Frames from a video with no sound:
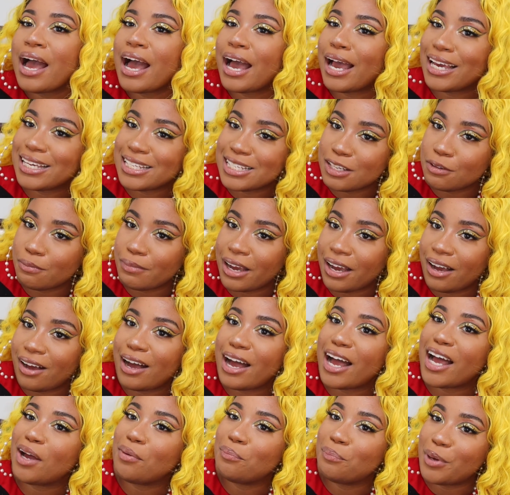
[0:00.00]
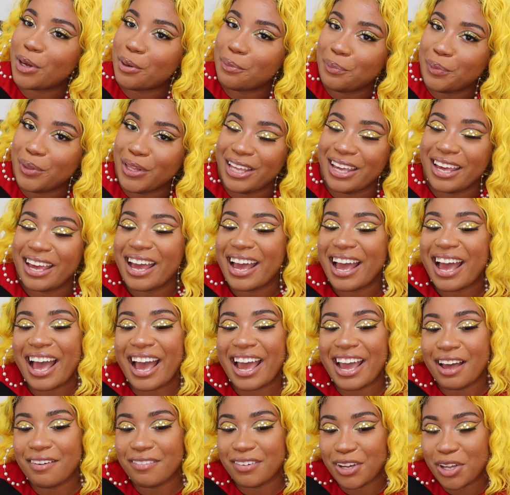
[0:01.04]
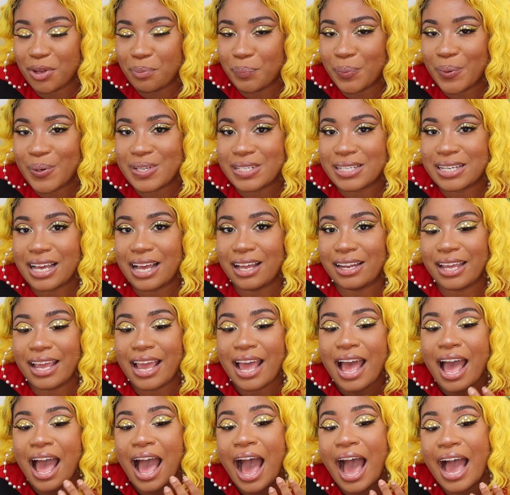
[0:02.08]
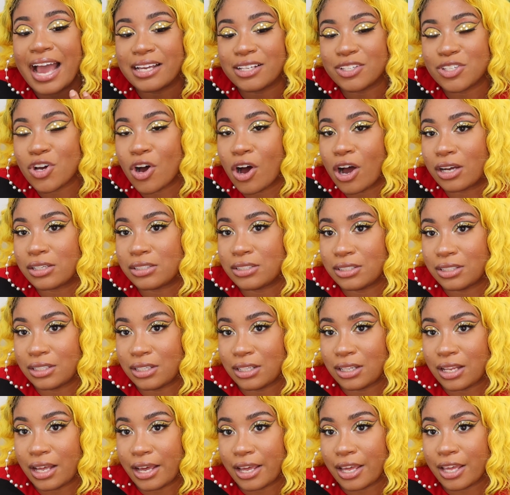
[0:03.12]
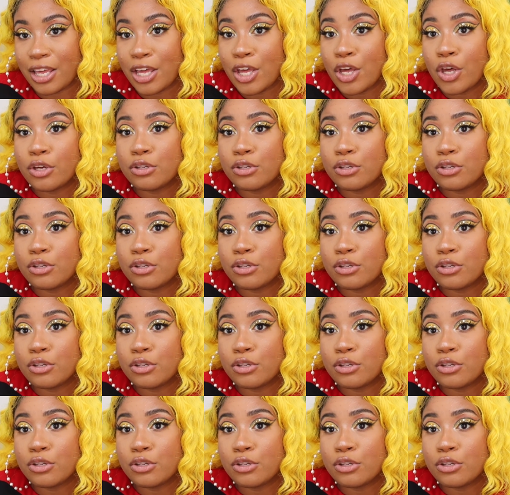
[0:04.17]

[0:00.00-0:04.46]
I smile, I'm bubbly, I have a good personality, I talk to the client.